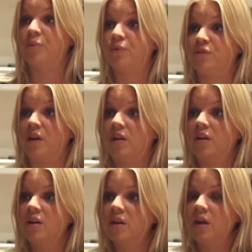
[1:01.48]

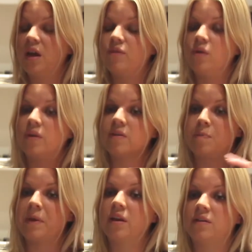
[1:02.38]
important. Mm-hmm. If you can
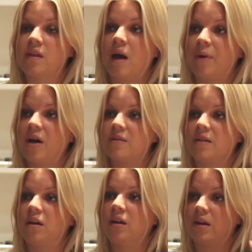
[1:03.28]
speak to that
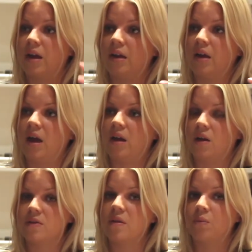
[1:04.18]
person and
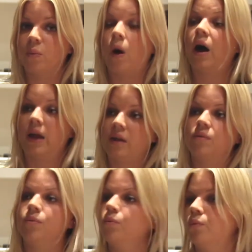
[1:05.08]
ask them why,
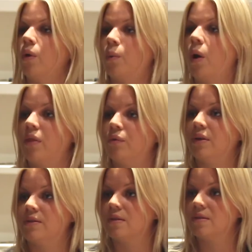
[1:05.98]
what were the
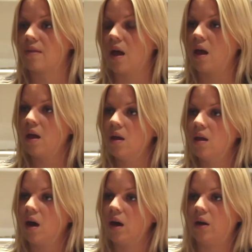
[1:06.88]
reasons that
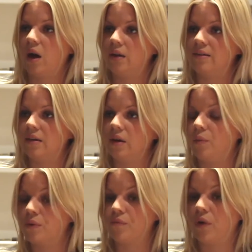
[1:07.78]
I
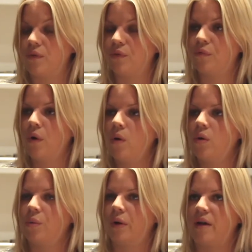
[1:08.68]
wasn't right for the
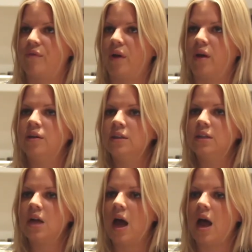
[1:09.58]
role or whatever,
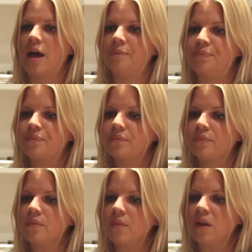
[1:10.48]

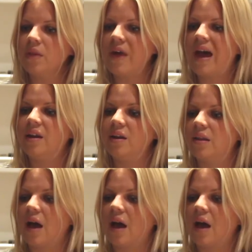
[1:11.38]
then